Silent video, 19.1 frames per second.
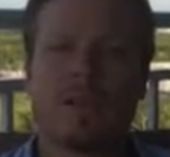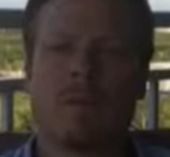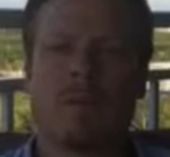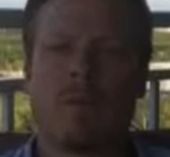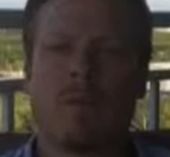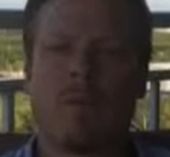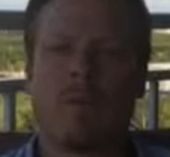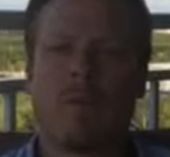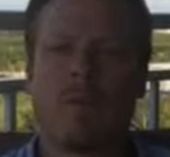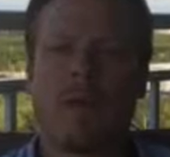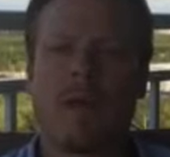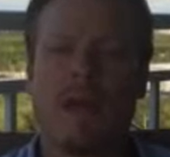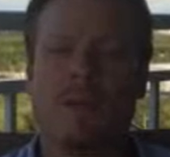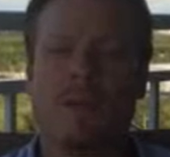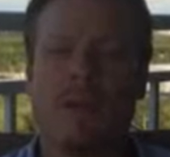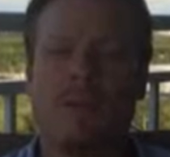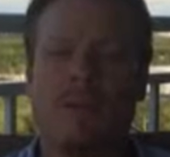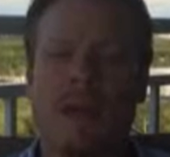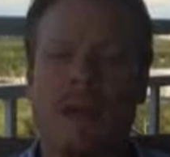we'd be more than
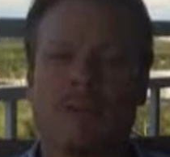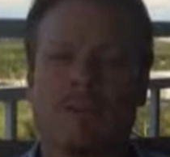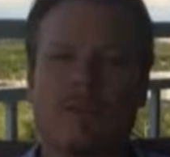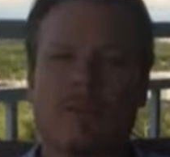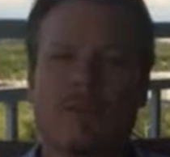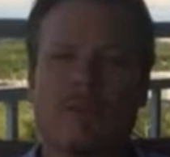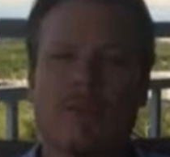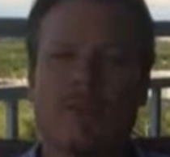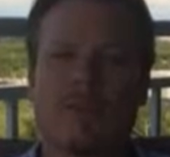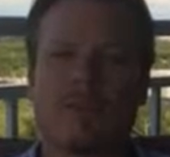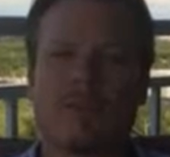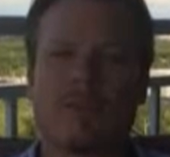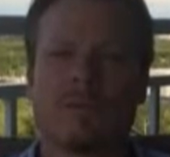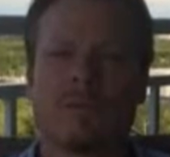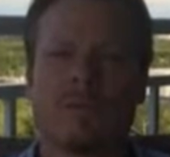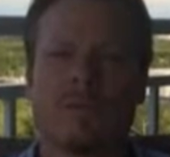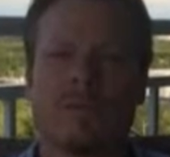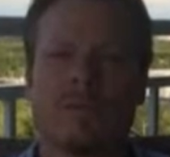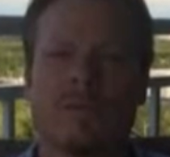happy to pass those things
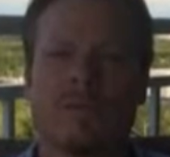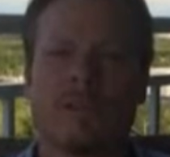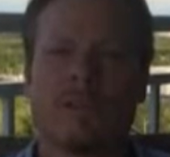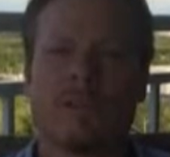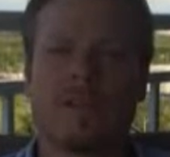on to you.